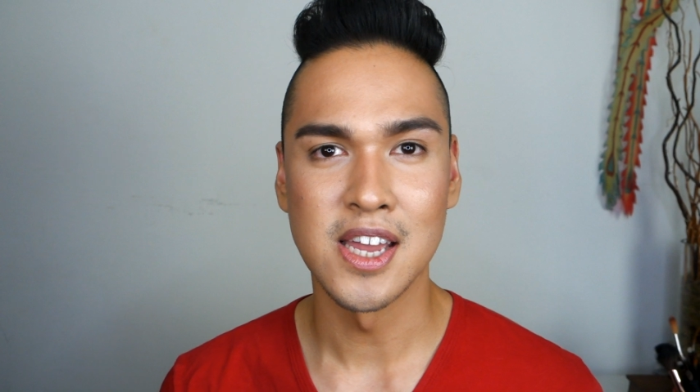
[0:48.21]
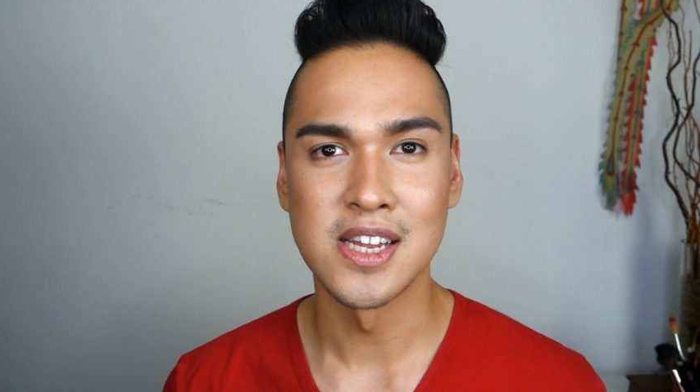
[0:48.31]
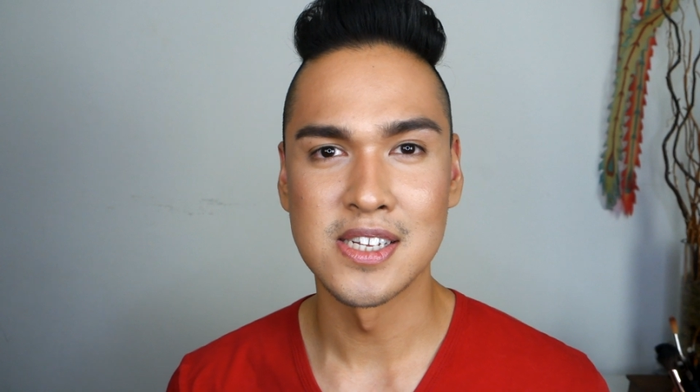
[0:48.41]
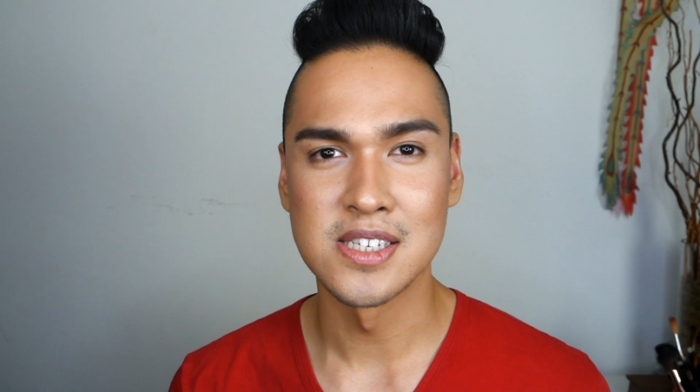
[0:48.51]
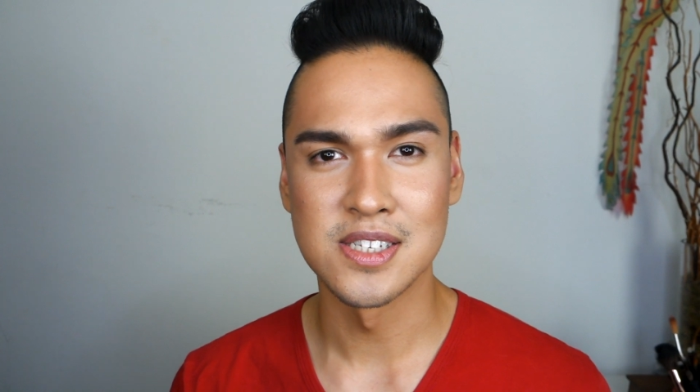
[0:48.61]

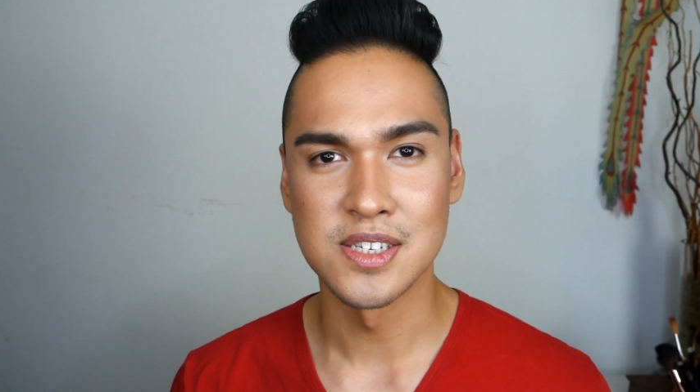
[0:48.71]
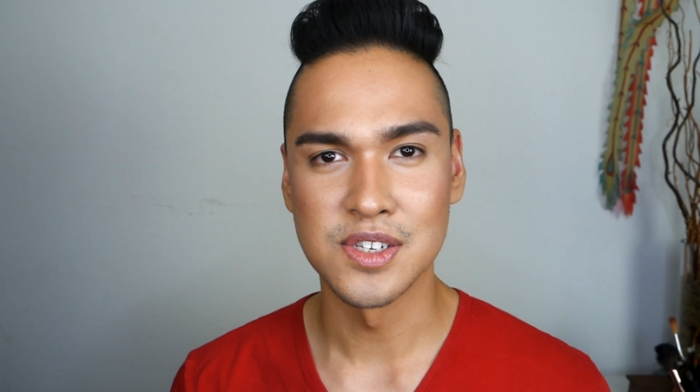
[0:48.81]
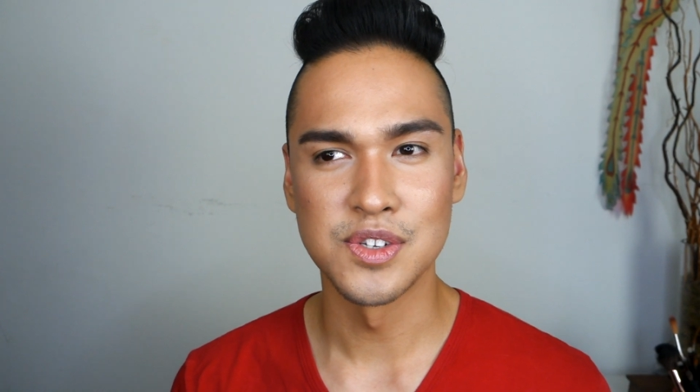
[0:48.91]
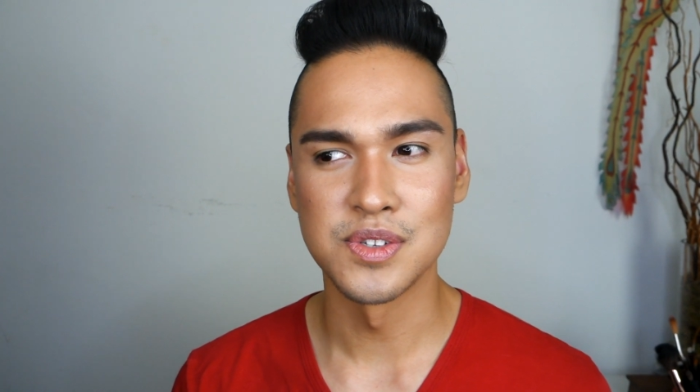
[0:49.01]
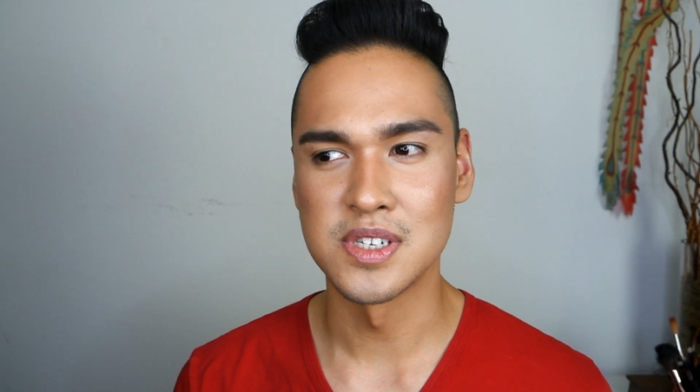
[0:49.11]
is
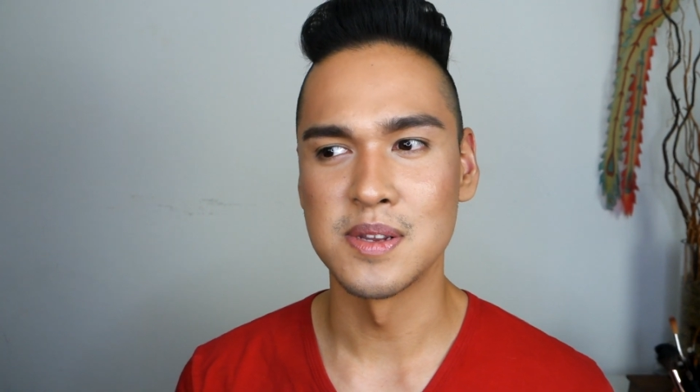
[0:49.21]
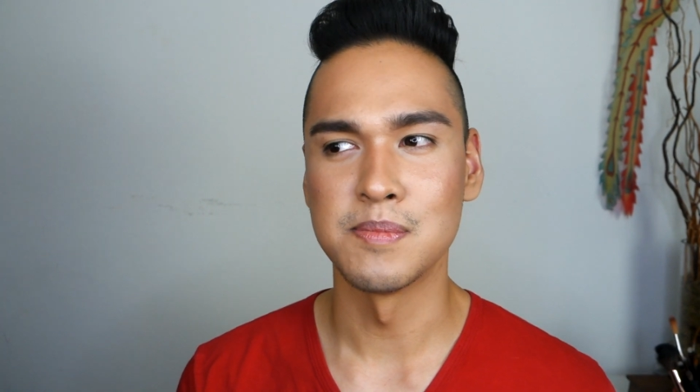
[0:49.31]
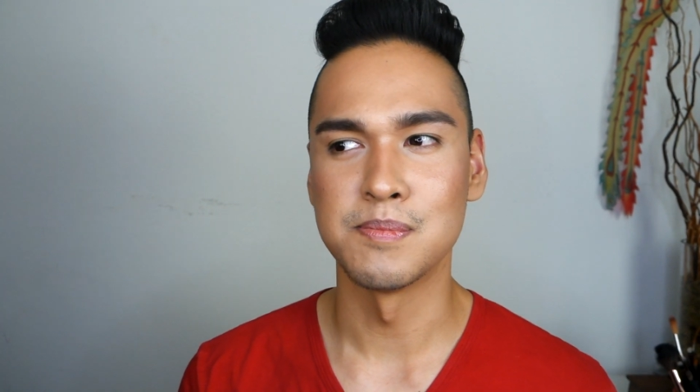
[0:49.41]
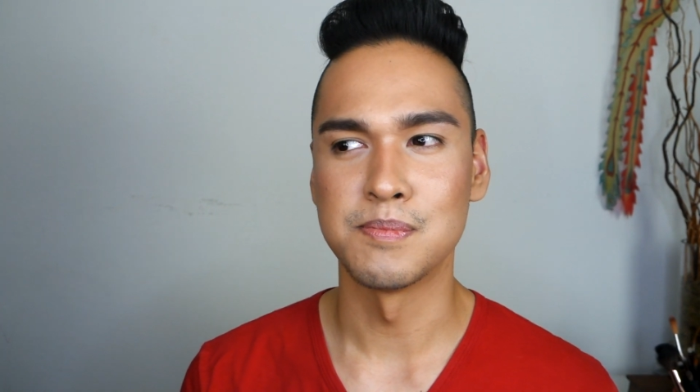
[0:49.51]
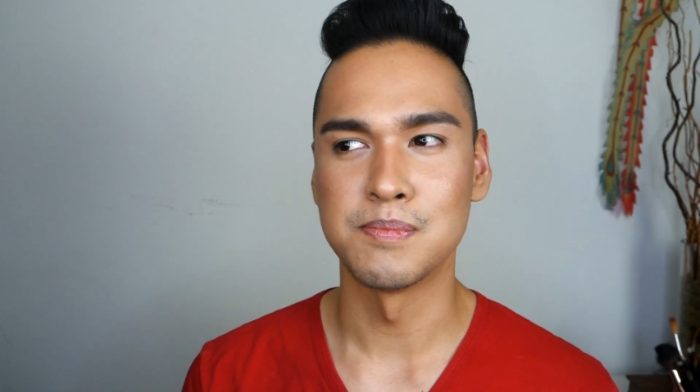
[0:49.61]

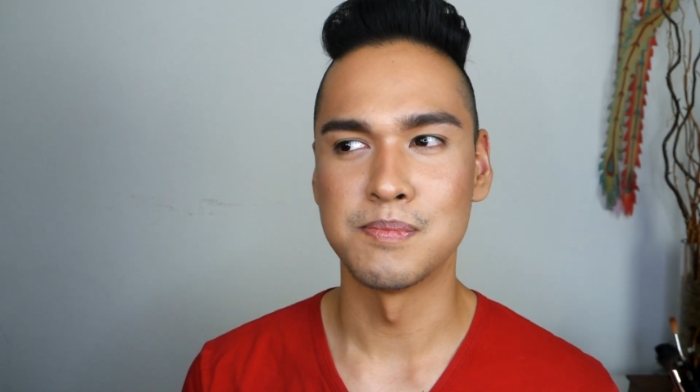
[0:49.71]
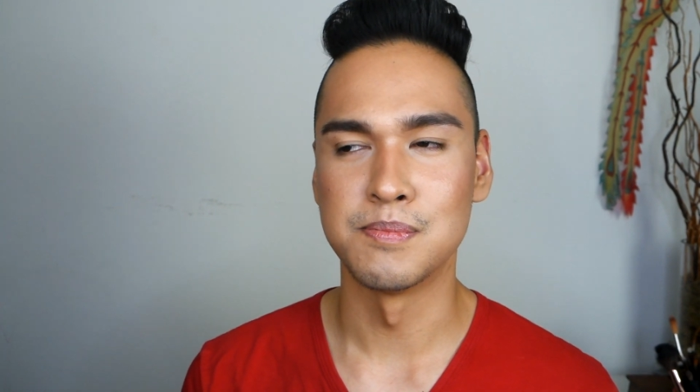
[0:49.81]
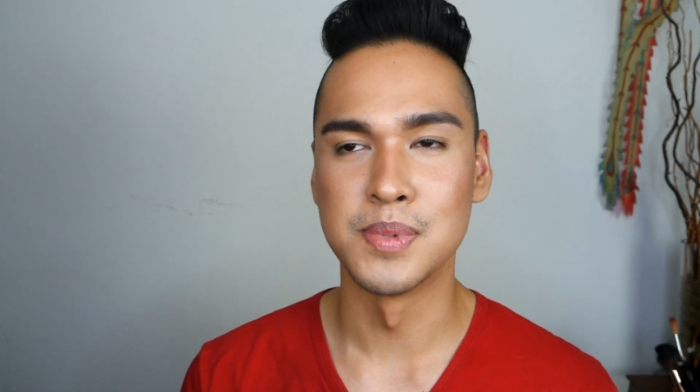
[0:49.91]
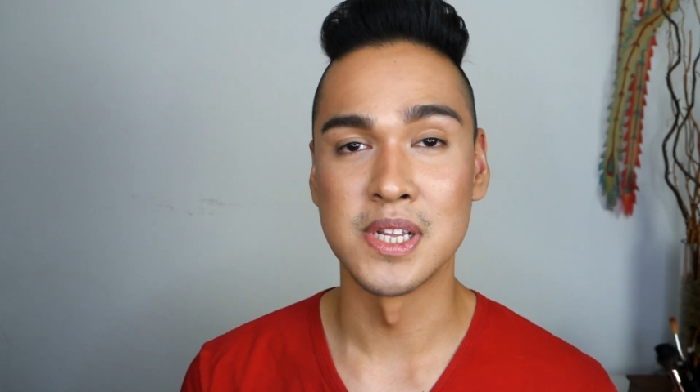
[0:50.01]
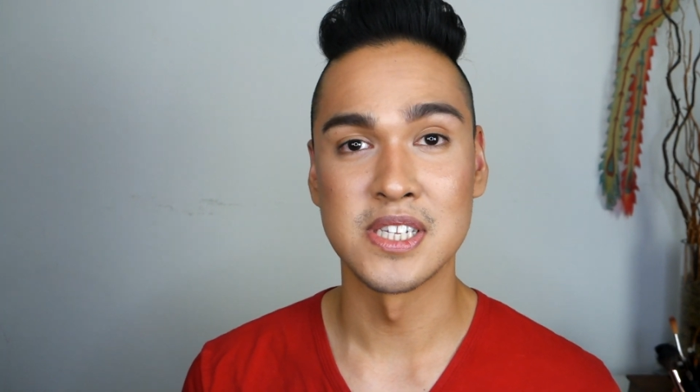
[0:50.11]
using
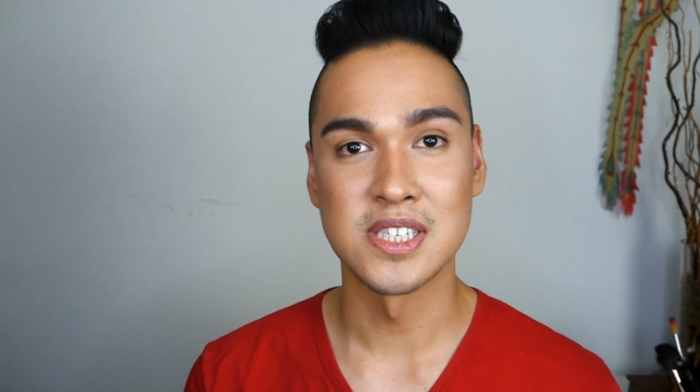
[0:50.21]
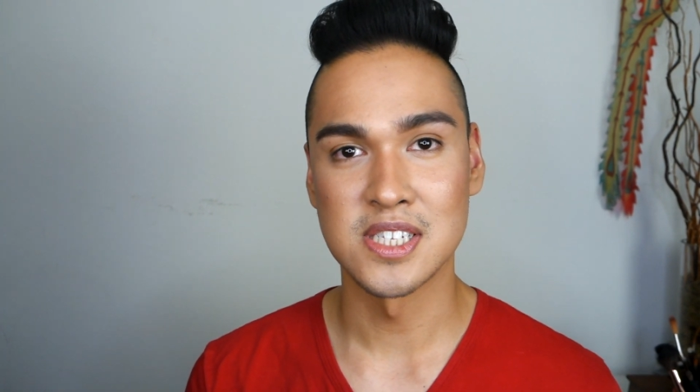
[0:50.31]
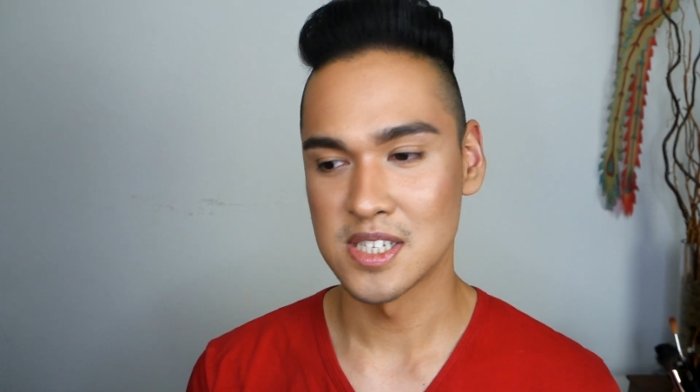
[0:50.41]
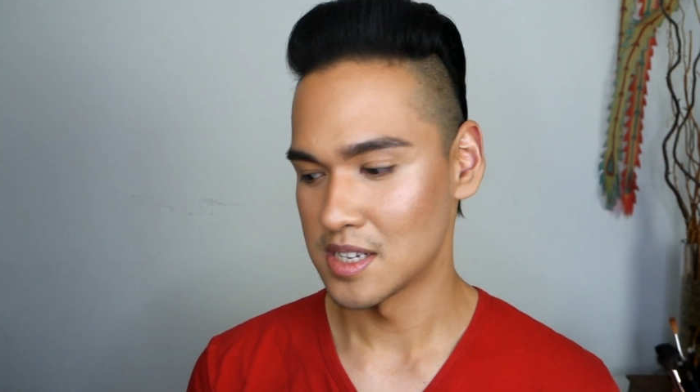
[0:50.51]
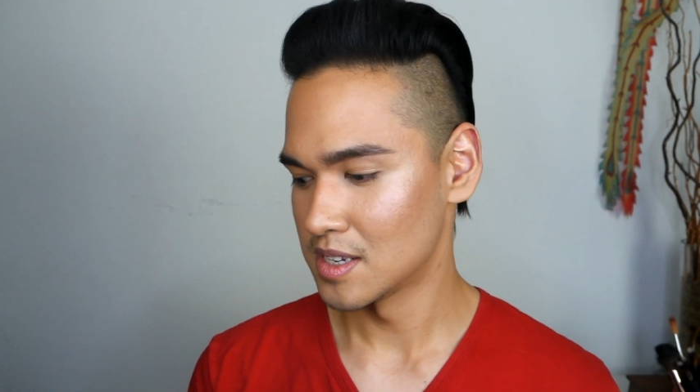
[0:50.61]

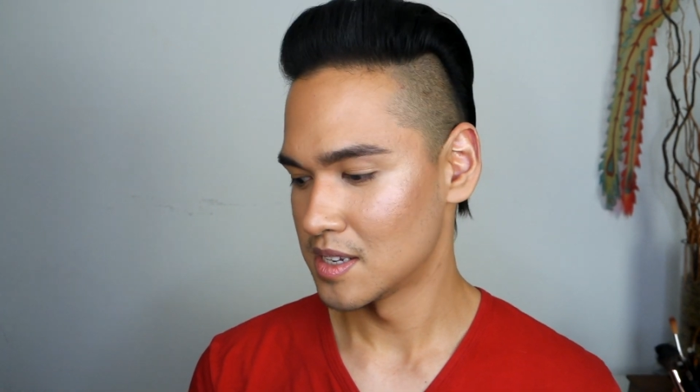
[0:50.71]
BLITZ